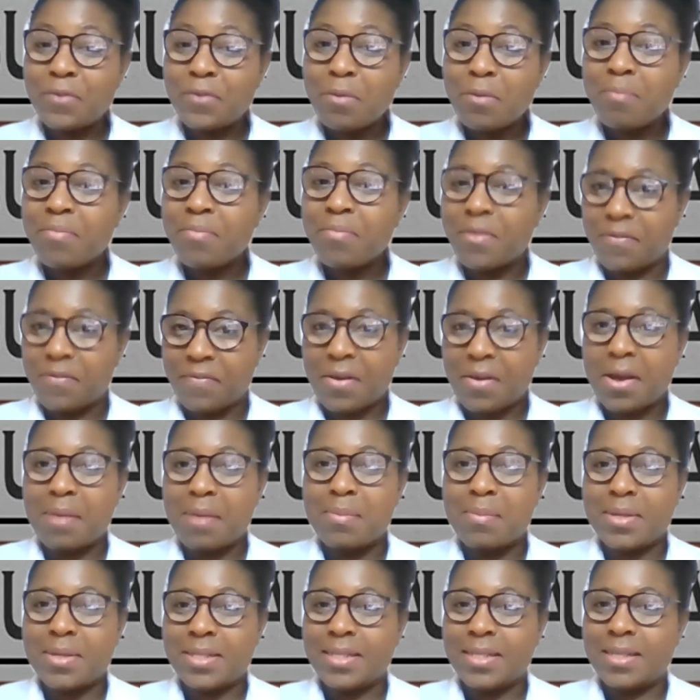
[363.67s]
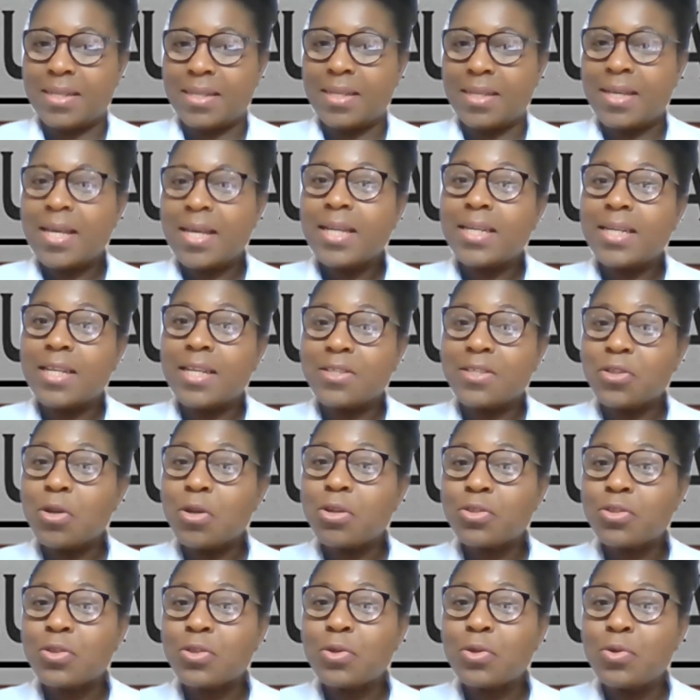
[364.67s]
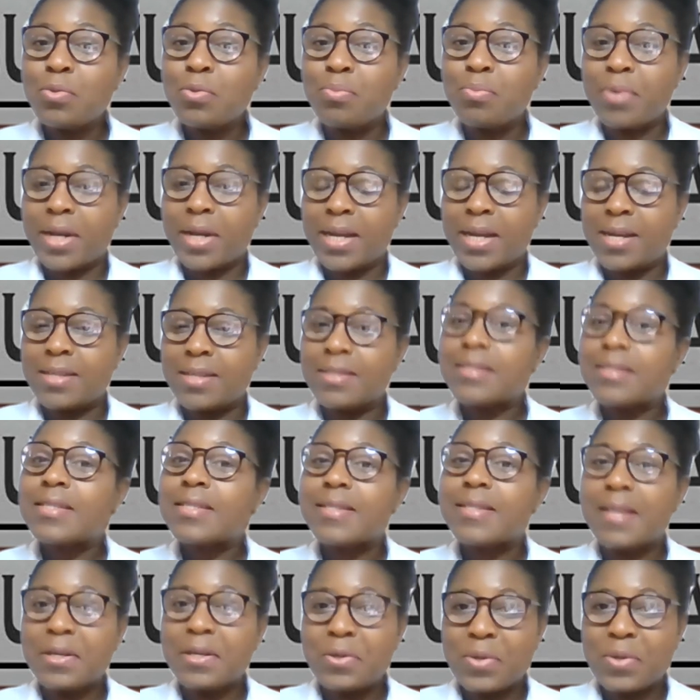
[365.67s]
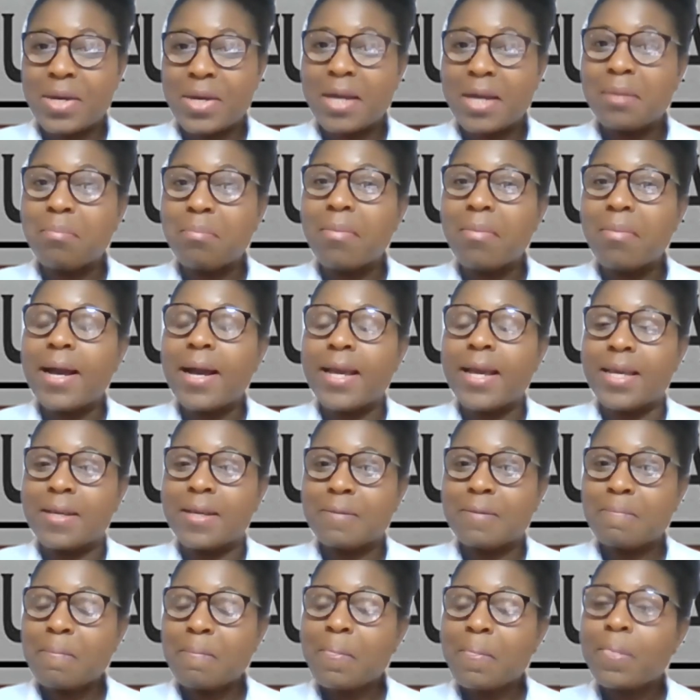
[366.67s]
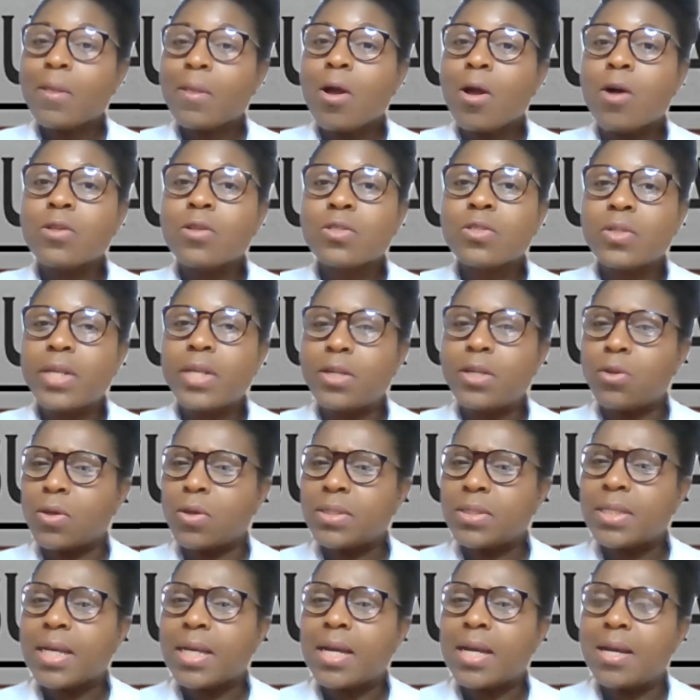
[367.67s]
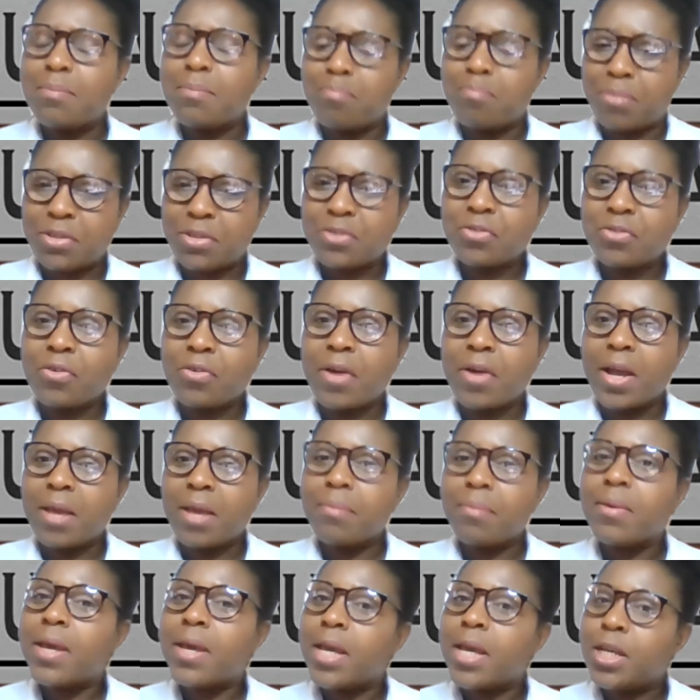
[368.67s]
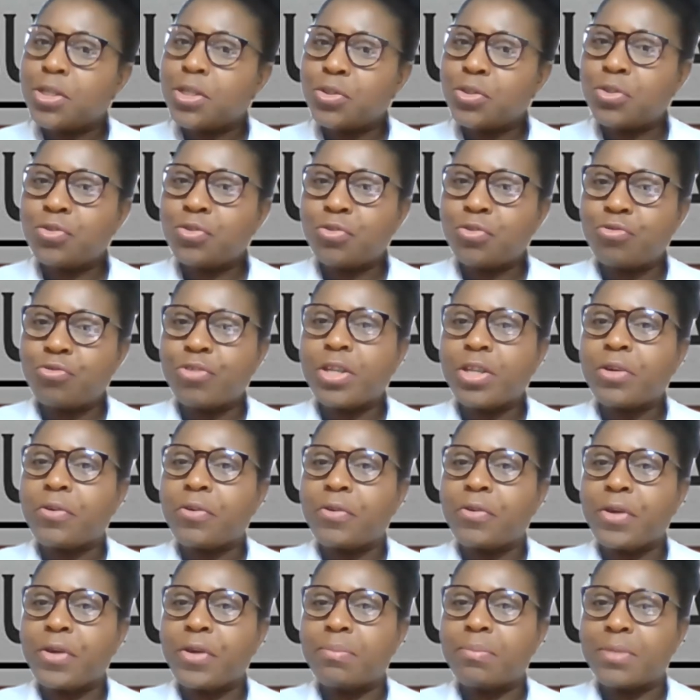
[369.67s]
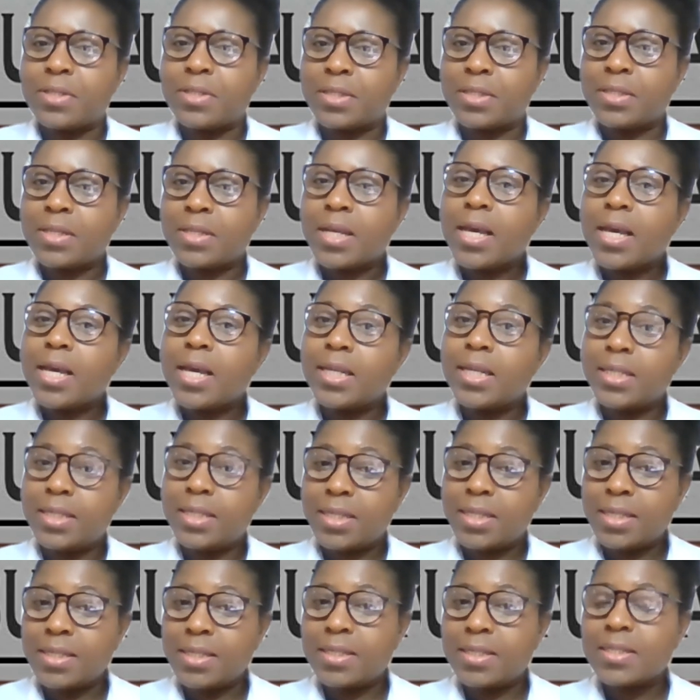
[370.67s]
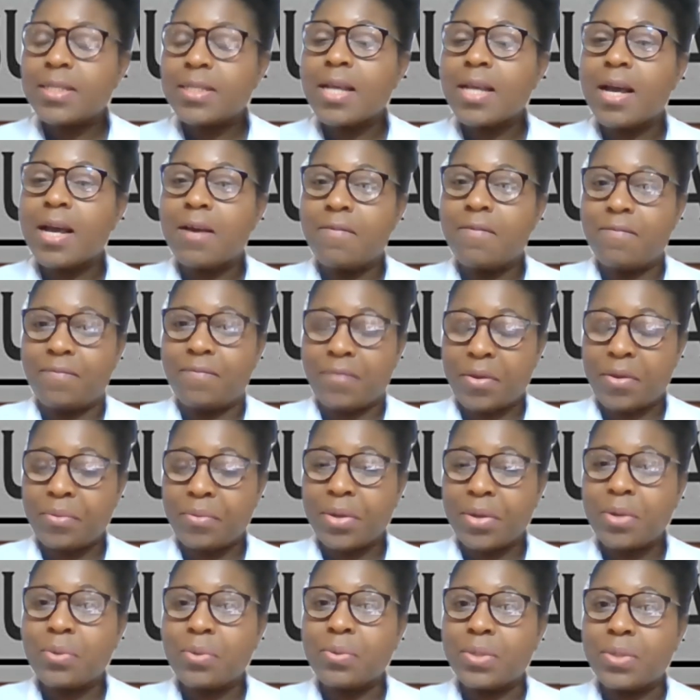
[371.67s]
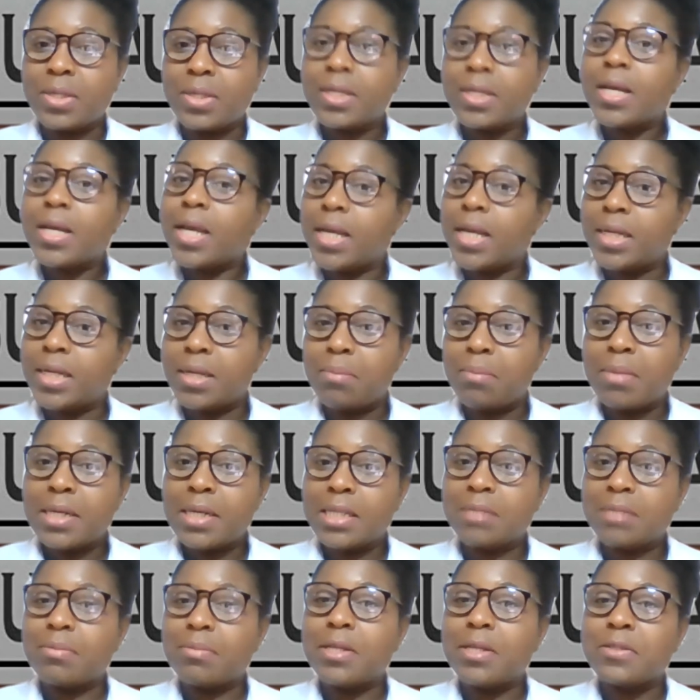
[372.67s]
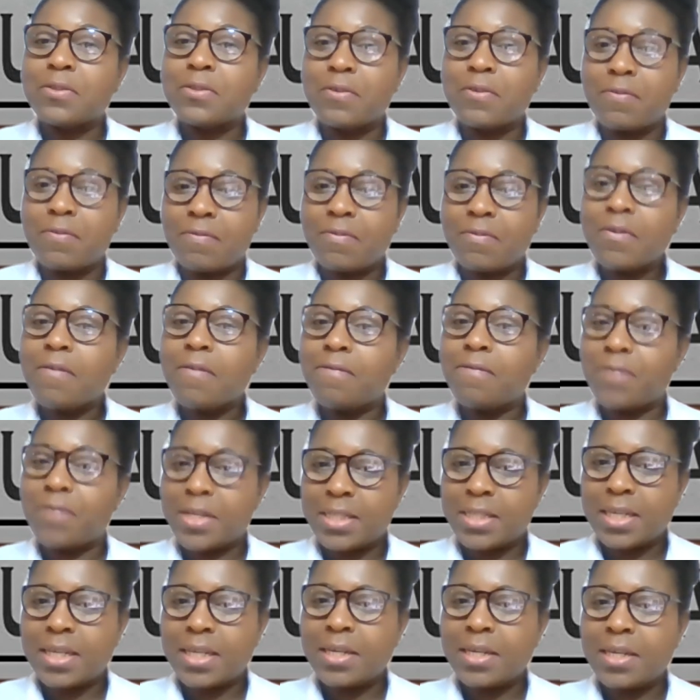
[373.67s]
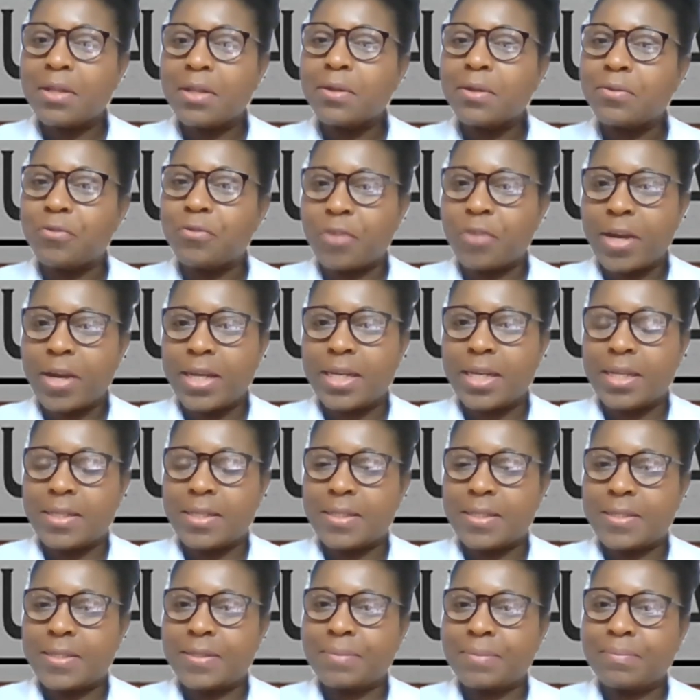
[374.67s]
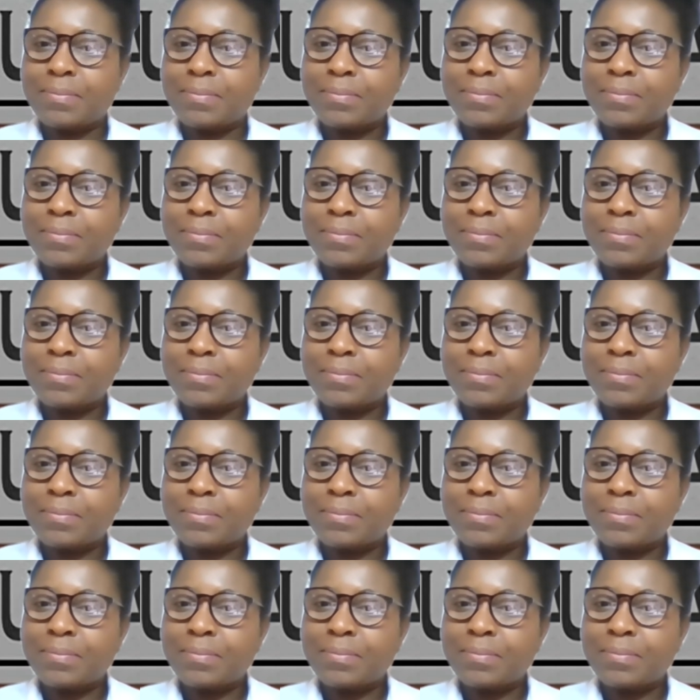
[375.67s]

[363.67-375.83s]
from the pharmacy. There's also lubricants that you can buy. Also, the doctor can prescribe estrogen creams, and these are very good in the management of vaginal dryness